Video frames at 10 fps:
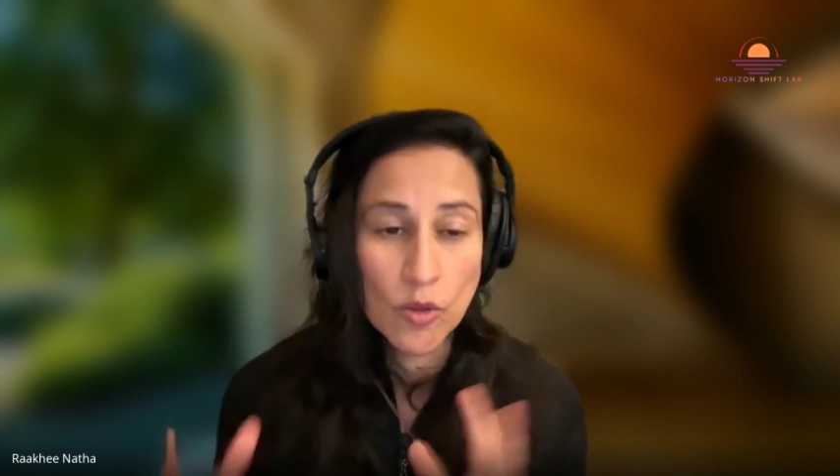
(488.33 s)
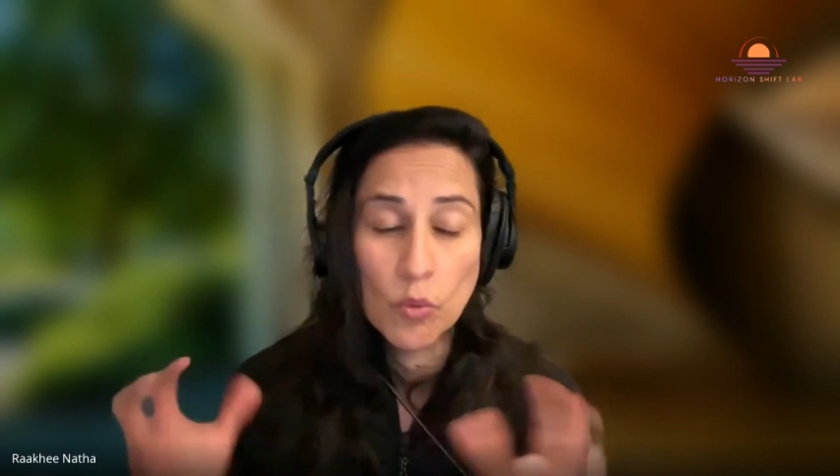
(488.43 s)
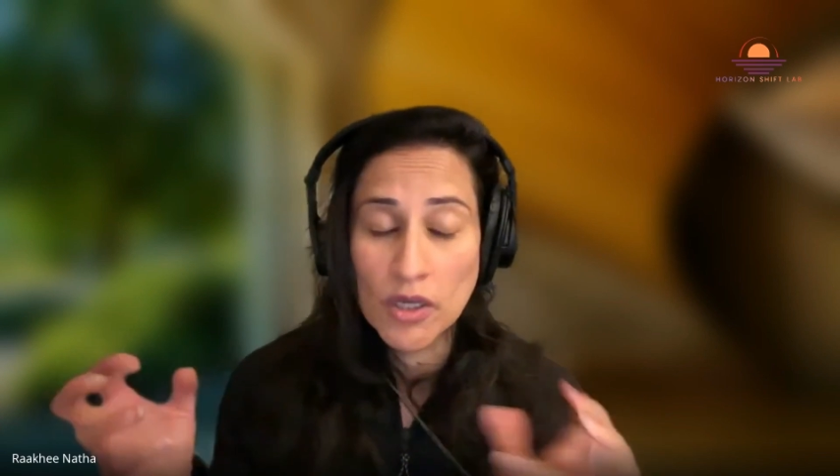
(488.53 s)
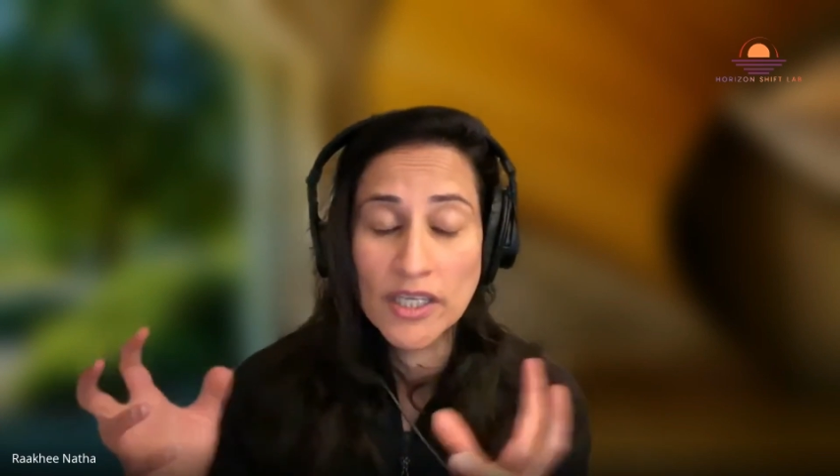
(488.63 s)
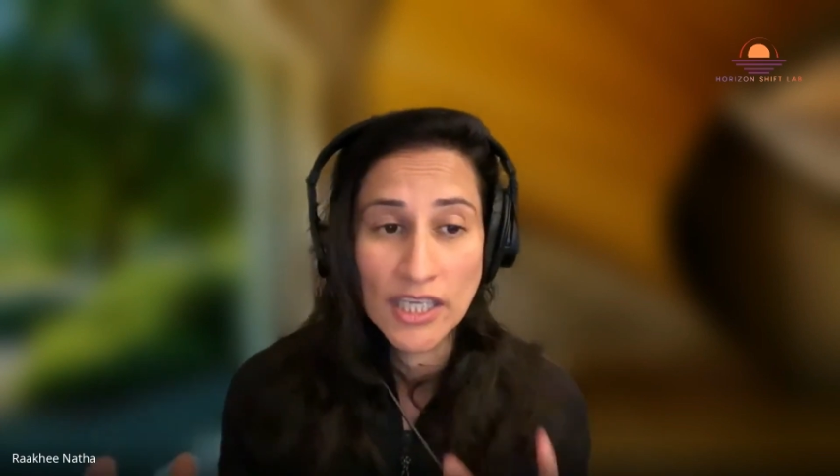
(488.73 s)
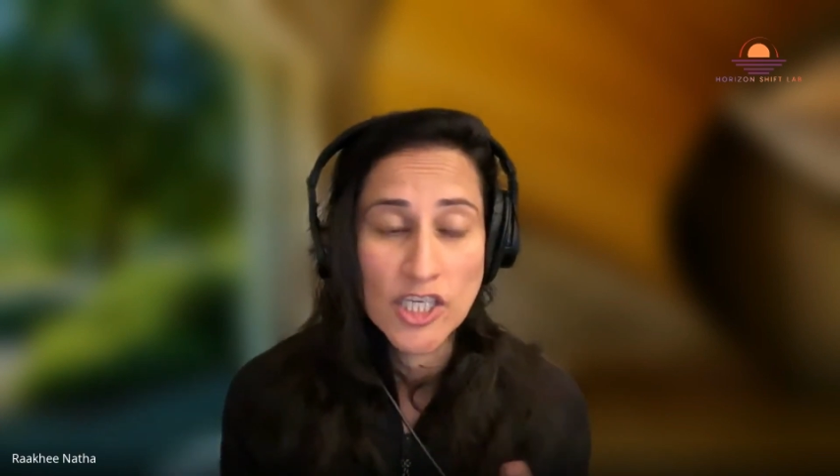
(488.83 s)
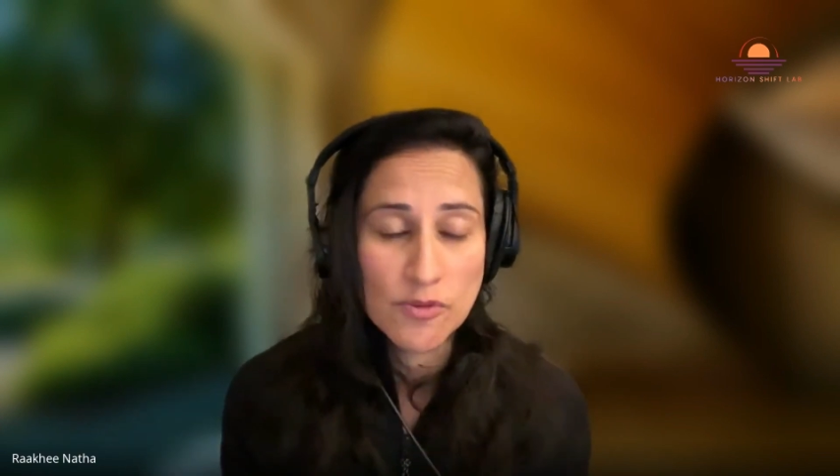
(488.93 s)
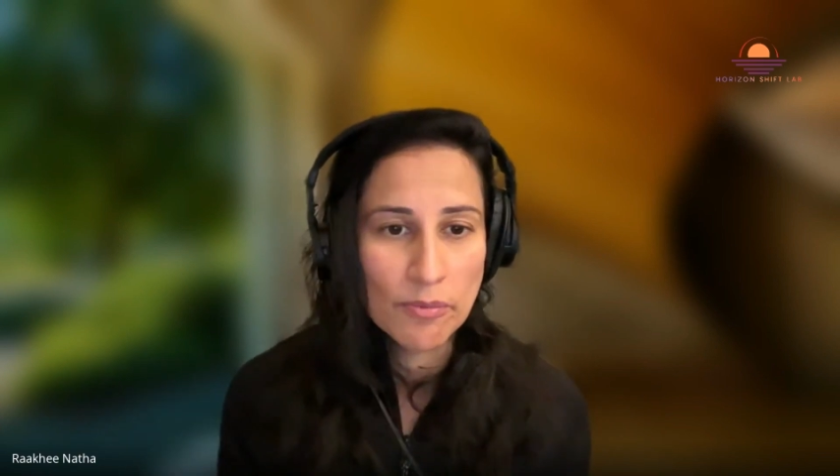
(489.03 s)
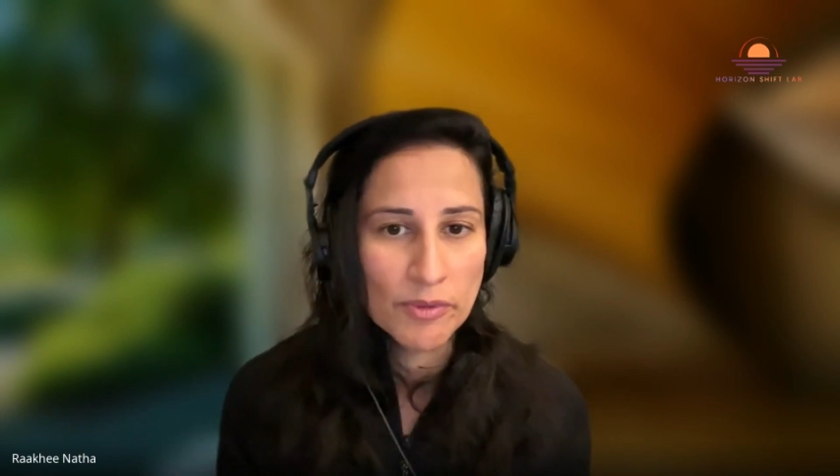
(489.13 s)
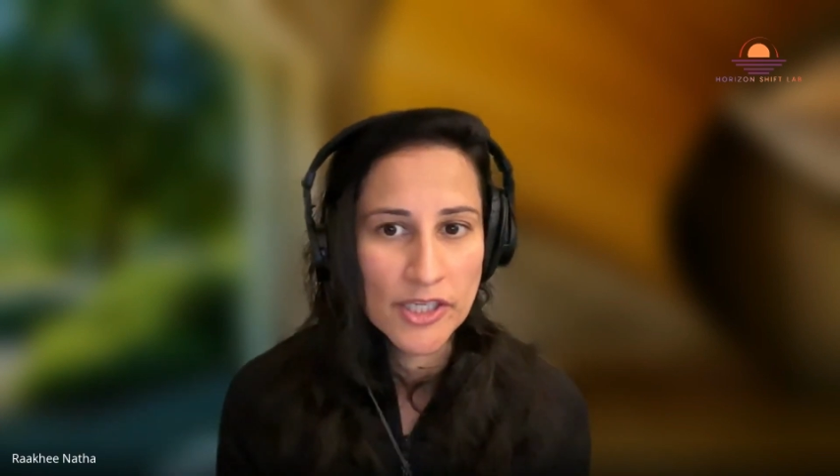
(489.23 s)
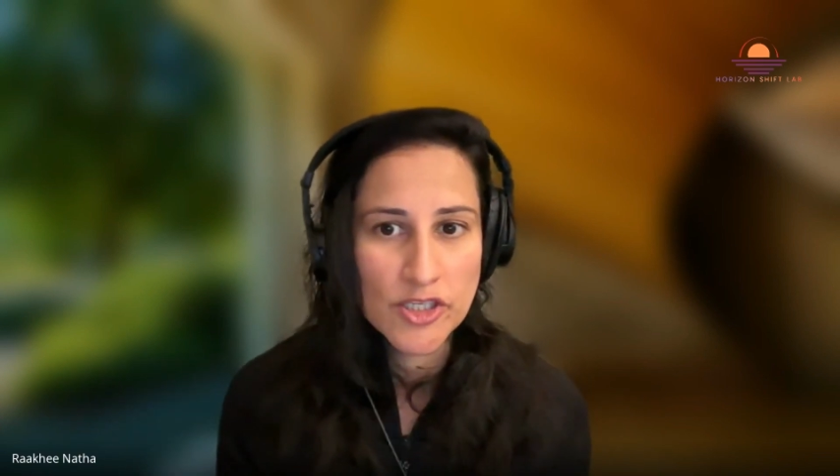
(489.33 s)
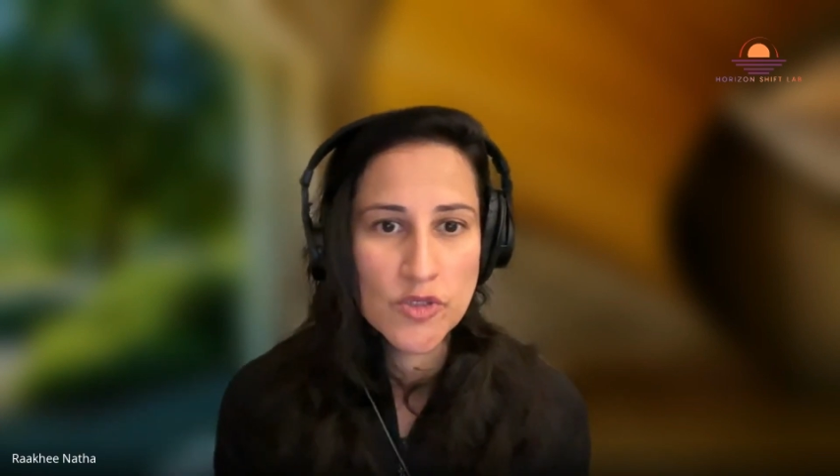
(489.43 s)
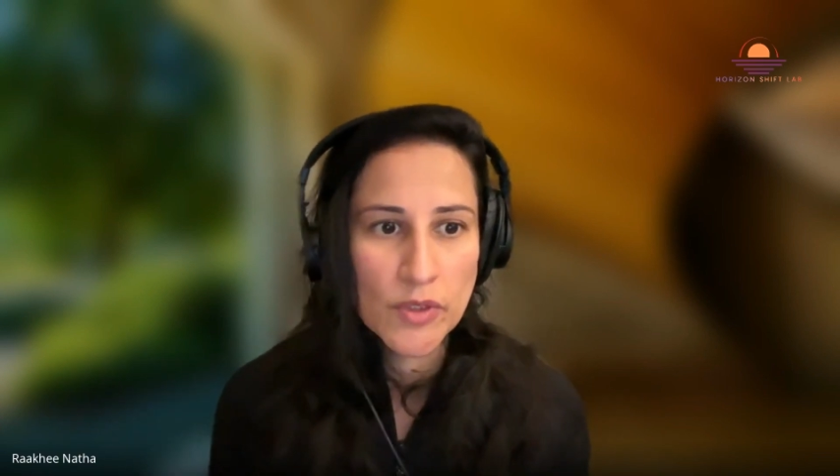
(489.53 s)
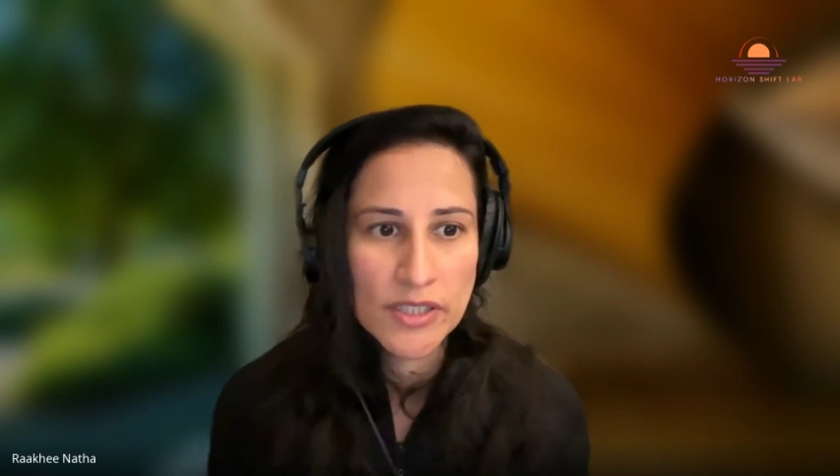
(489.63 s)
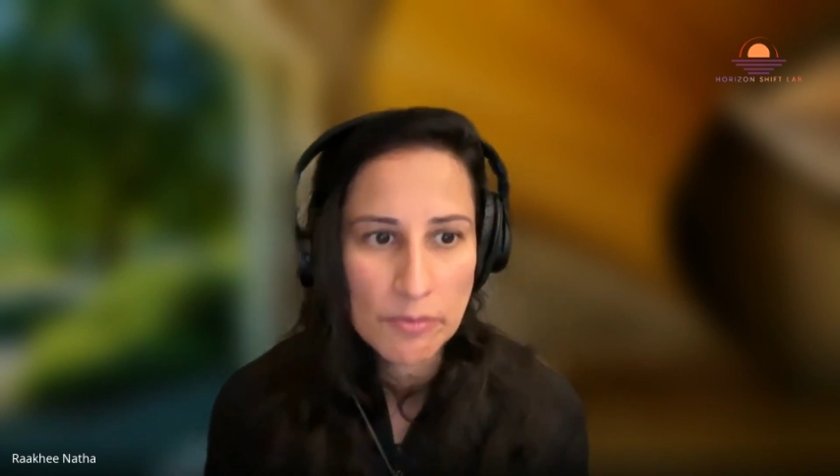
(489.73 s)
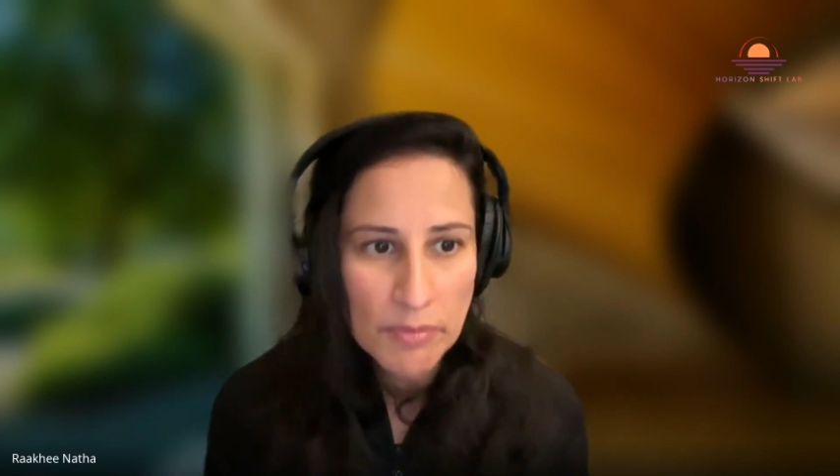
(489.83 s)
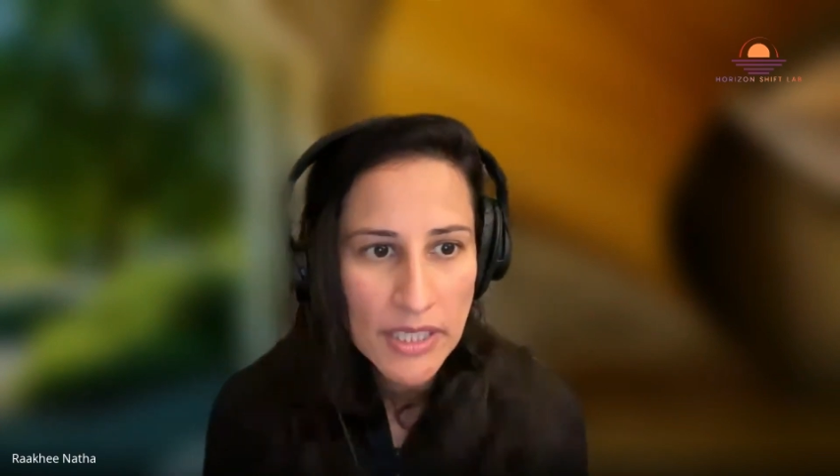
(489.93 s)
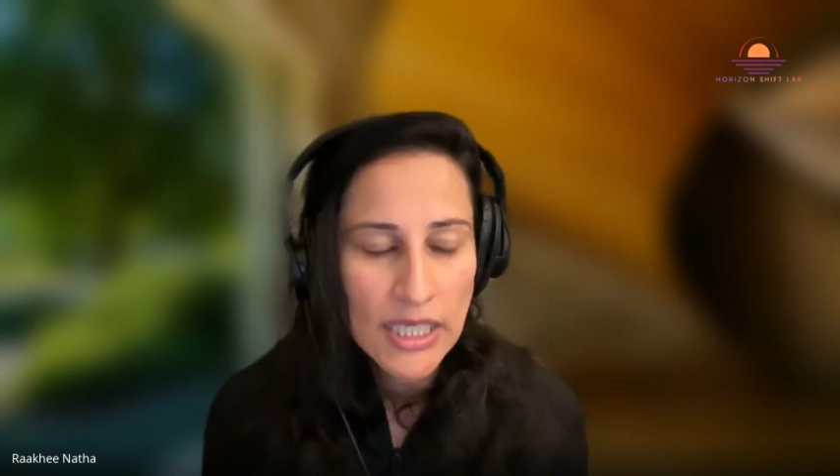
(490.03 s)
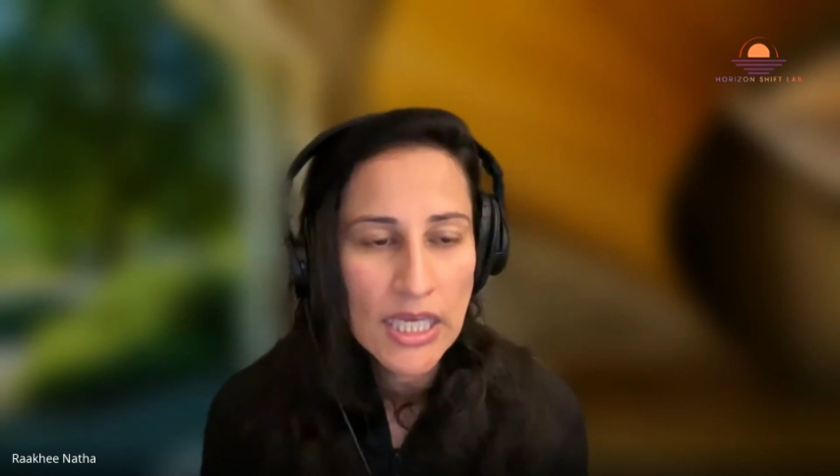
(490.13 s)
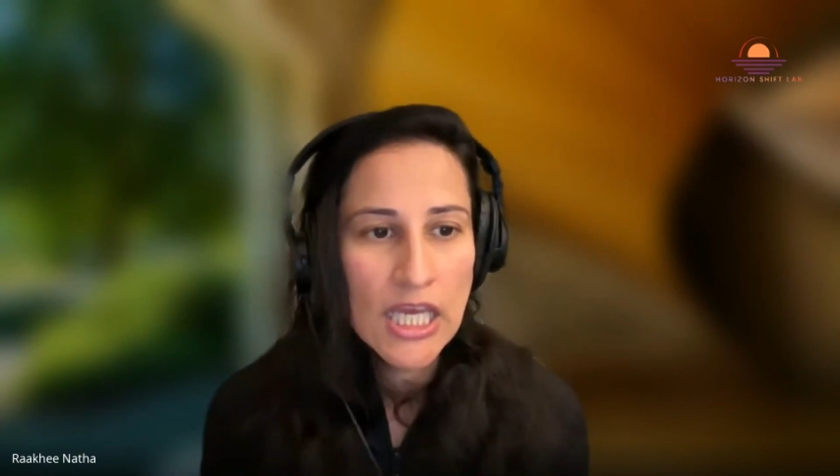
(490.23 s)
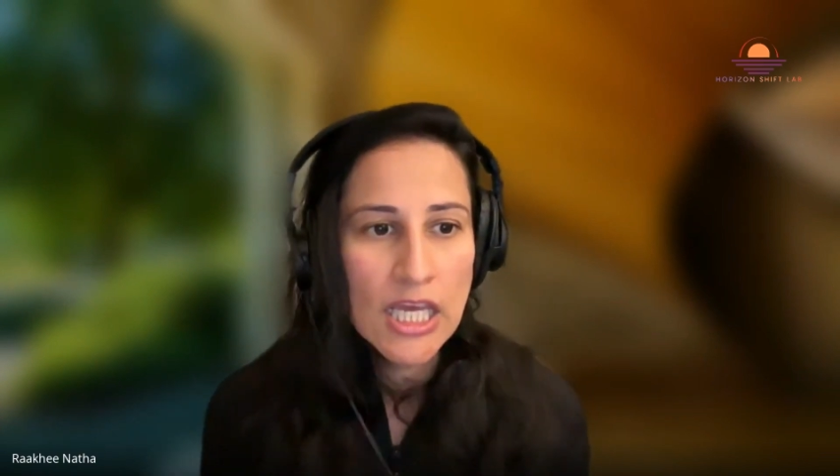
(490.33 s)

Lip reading: or working age population where they'll be,